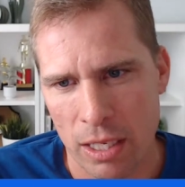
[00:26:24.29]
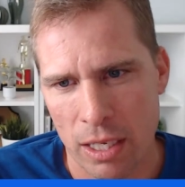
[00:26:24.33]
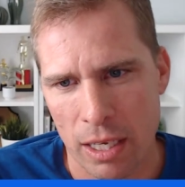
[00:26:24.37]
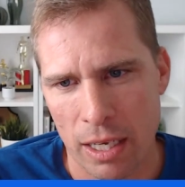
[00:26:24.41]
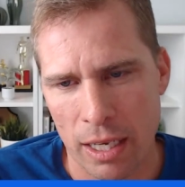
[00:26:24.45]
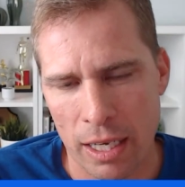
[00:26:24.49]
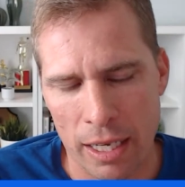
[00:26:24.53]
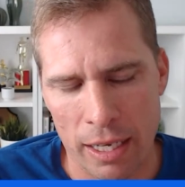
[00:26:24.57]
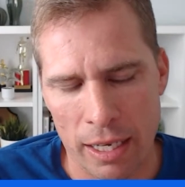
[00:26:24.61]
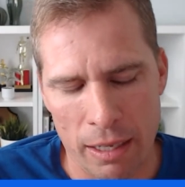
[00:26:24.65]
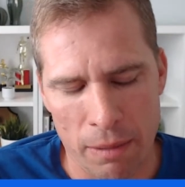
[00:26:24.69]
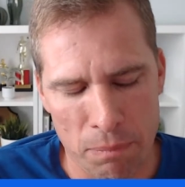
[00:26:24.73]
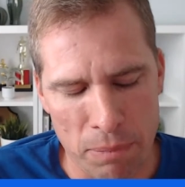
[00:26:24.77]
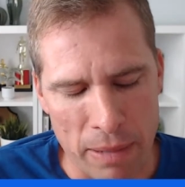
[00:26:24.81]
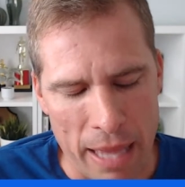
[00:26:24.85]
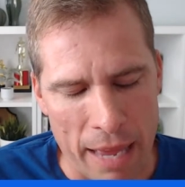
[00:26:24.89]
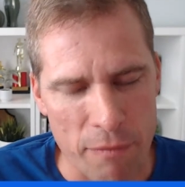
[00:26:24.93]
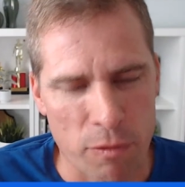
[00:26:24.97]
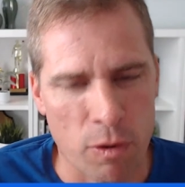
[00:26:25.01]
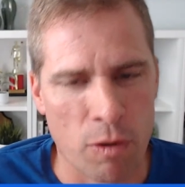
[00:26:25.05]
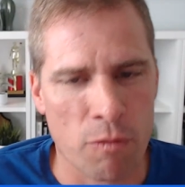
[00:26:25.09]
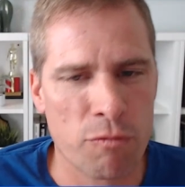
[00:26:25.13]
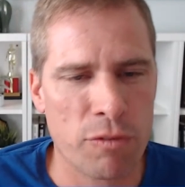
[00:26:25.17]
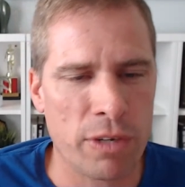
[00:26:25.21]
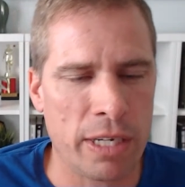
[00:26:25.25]

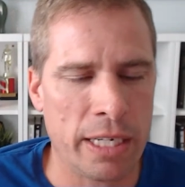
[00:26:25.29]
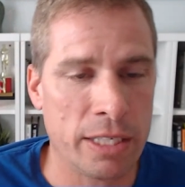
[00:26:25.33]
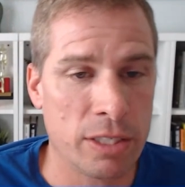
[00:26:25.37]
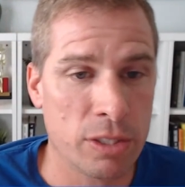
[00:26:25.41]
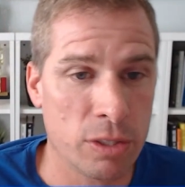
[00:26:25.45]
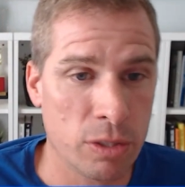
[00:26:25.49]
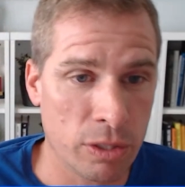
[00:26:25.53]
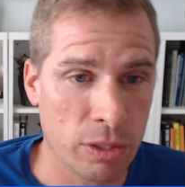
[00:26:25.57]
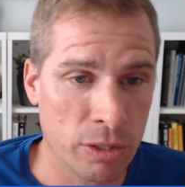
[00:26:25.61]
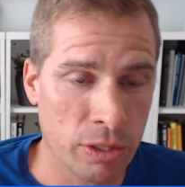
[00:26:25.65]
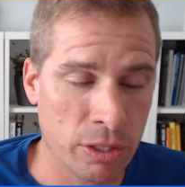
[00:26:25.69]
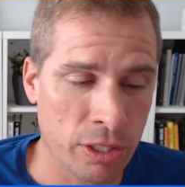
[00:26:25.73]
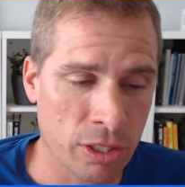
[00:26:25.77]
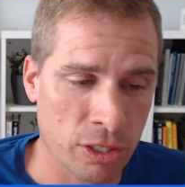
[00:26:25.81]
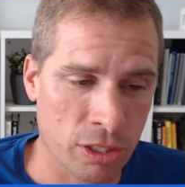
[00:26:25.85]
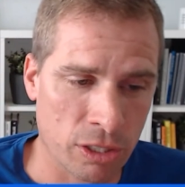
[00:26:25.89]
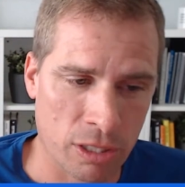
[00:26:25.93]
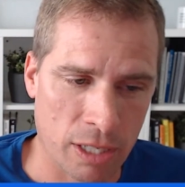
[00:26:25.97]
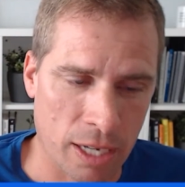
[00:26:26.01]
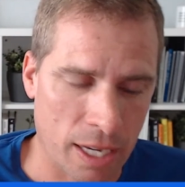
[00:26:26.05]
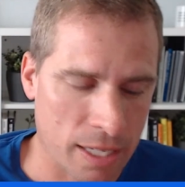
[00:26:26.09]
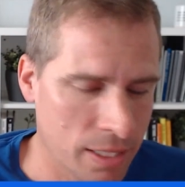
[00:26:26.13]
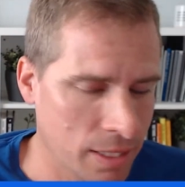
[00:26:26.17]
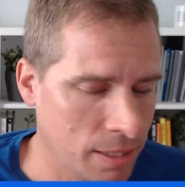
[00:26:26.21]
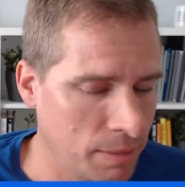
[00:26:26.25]
platform fee to your
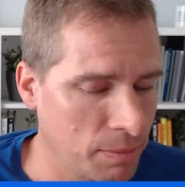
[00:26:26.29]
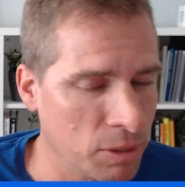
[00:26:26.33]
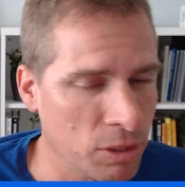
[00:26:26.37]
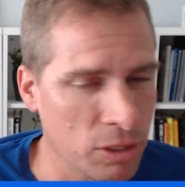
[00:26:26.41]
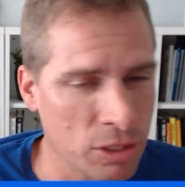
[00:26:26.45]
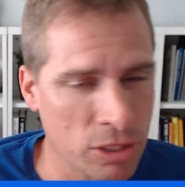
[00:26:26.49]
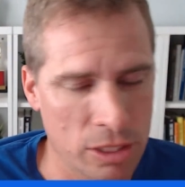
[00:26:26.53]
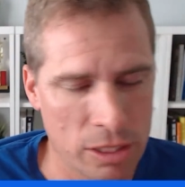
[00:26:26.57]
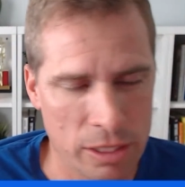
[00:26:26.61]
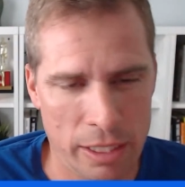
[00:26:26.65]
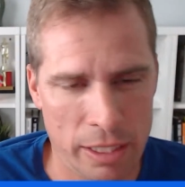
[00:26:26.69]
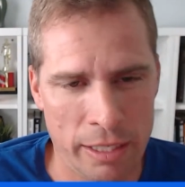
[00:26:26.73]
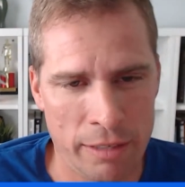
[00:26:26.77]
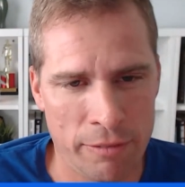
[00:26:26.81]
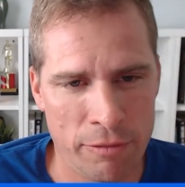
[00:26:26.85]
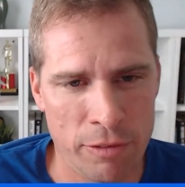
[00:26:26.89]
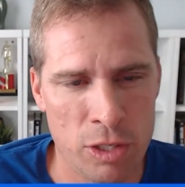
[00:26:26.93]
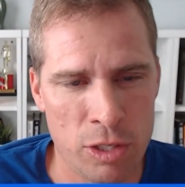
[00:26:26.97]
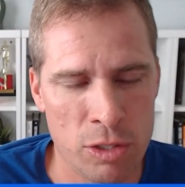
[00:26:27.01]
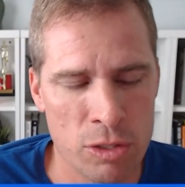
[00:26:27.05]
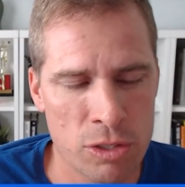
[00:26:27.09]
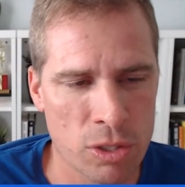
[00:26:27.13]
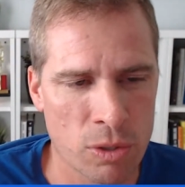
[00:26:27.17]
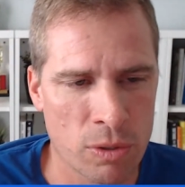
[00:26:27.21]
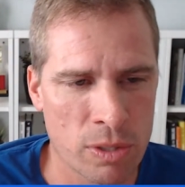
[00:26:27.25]
customers if
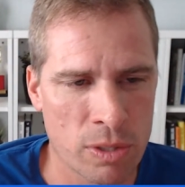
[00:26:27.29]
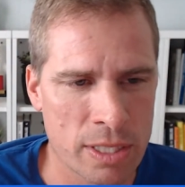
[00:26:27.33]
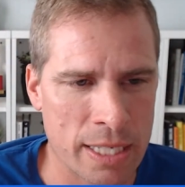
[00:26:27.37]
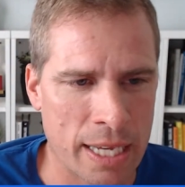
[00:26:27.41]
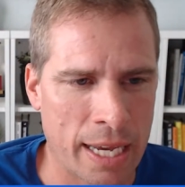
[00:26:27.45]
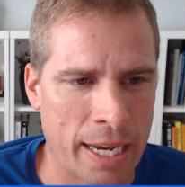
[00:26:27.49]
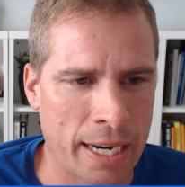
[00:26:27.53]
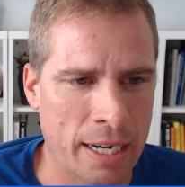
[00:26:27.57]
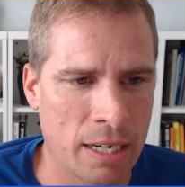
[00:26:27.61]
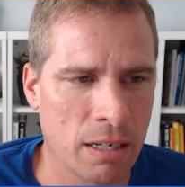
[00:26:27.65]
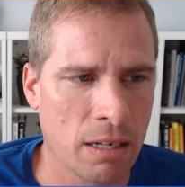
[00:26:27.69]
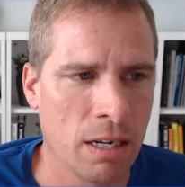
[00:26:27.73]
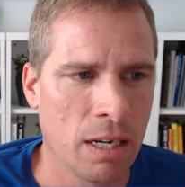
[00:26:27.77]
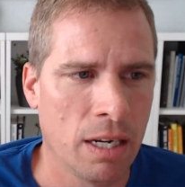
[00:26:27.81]
you so desire,